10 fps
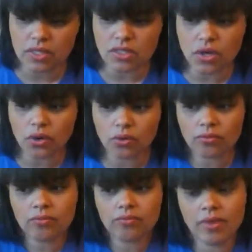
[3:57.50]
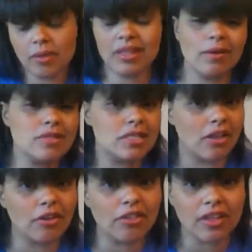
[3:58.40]
So maybe that was
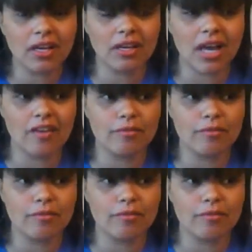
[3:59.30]
another thing.